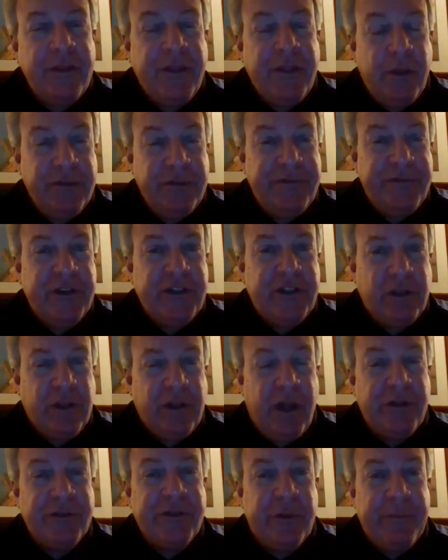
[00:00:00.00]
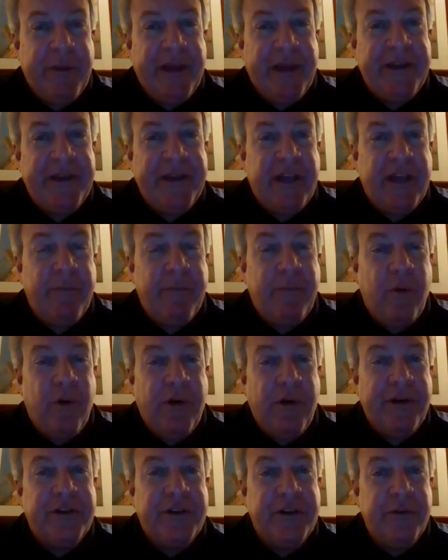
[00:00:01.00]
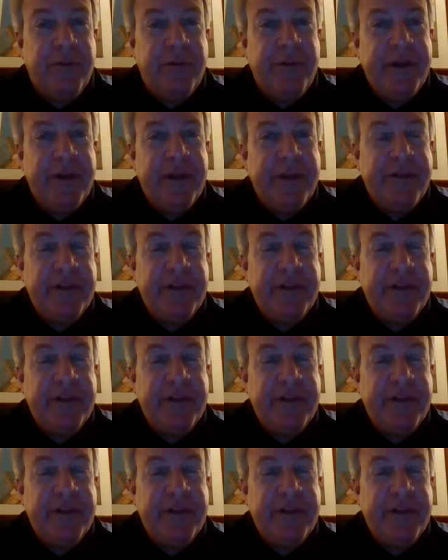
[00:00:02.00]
Those fish will also bite at topwater too